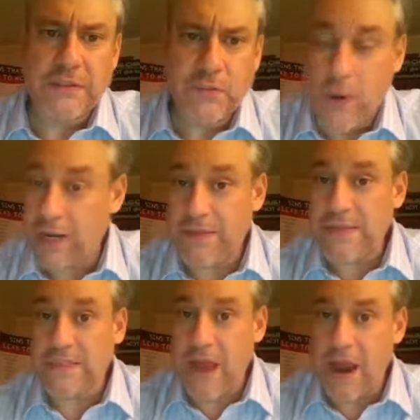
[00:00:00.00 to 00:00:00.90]
Where did
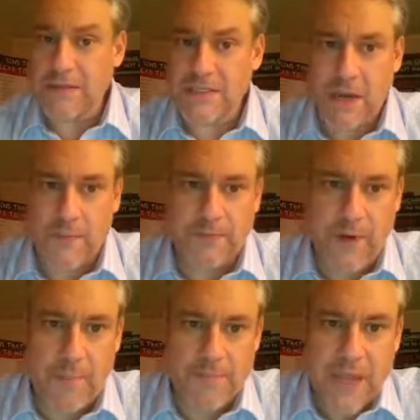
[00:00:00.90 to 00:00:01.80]
these tars come
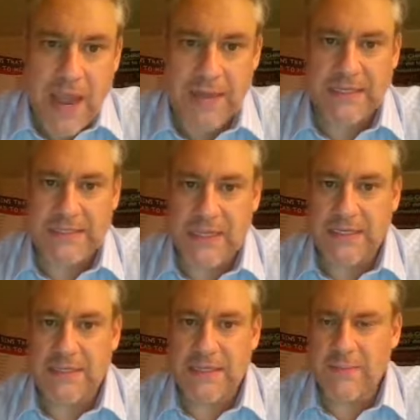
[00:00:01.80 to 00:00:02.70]
from? And he said
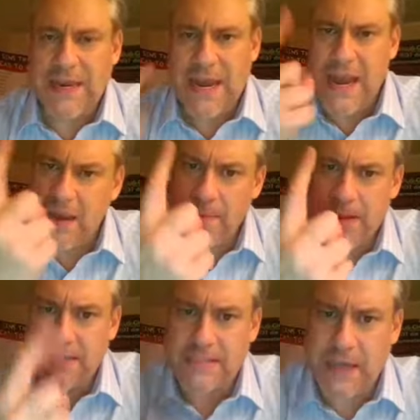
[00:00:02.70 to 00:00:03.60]
unto them, An
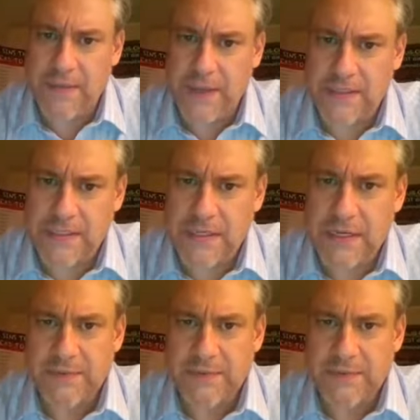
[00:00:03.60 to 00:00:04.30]
enemy has done this.